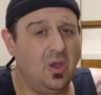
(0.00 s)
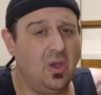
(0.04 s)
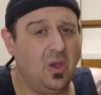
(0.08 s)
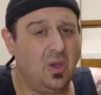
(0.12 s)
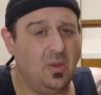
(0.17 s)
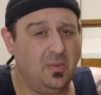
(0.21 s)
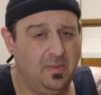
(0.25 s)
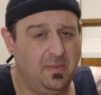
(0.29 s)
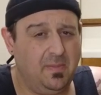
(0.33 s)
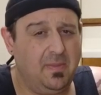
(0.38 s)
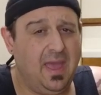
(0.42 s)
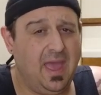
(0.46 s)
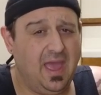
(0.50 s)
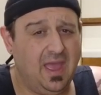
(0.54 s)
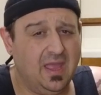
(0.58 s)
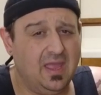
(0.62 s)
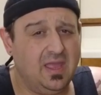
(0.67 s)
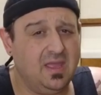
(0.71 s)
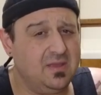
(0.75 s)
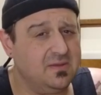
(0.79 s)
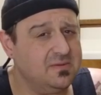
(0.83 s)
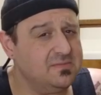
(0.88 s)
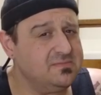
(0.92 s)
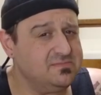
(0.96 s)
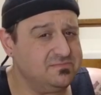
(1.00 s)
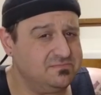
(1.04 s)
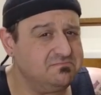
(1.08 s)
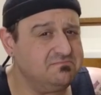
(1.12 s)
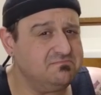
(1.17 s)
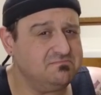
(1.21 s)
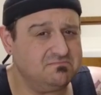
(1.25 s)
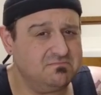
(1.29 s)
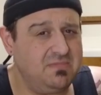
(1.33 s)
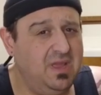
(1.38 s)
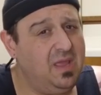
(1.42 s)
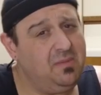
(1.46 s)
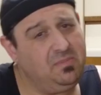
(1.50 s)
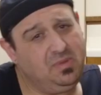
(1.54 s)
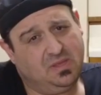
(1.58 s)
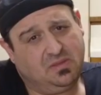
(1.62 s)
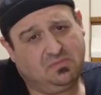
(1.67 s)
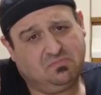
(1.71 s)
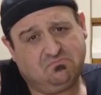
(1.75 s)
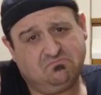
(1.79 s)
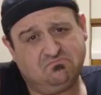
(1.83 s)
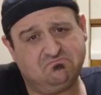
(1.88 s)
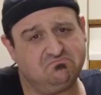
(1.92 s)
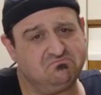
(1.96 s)
I'll be back. Maybe.
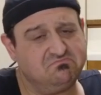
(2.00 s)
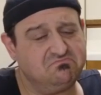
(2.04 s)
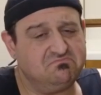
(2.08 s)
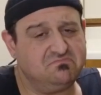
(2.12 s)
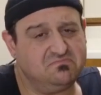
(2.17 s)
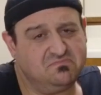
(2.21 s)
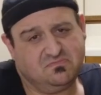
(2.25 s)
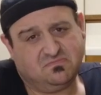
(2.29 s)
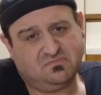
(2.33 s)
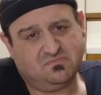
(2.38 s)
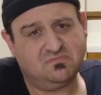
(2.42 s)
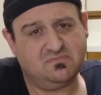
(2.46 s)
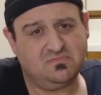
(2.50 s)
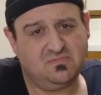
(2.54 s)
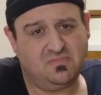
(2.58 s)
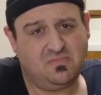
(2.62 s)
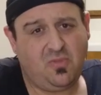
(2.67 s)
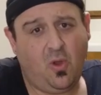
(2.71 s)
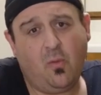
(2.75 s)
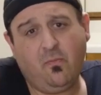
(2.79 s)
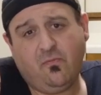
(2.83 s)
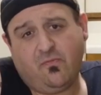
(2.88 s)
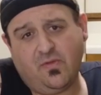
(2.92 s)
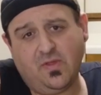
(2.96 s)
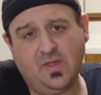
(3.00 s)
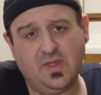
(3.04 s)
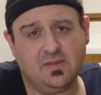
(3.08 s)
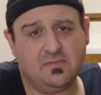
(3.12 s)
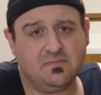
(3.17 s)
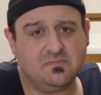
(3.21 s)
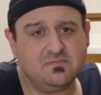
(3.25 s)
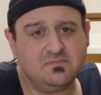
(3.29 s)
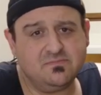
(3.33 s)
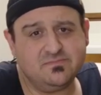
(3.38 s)
Hopefully.